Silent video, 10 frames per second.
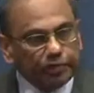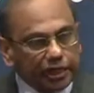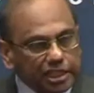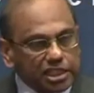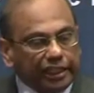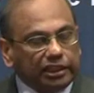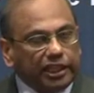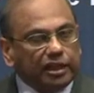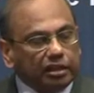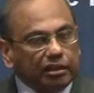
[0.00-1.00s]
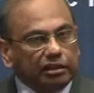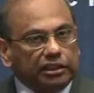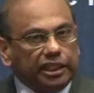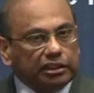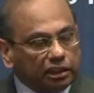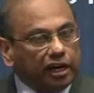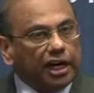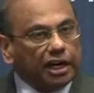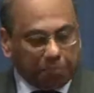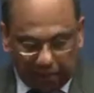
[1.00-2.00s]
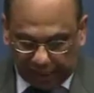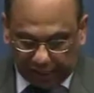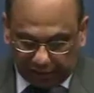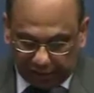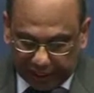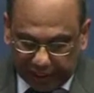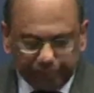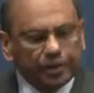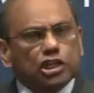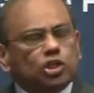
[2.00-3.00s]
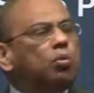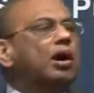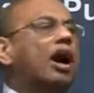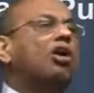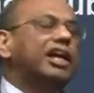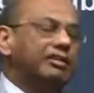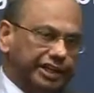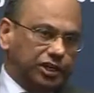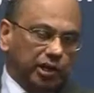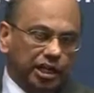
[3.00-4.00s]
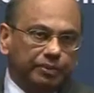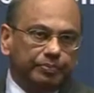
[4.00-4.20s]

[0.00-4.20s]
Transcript: is, I think, the third market failure. So how can we do it?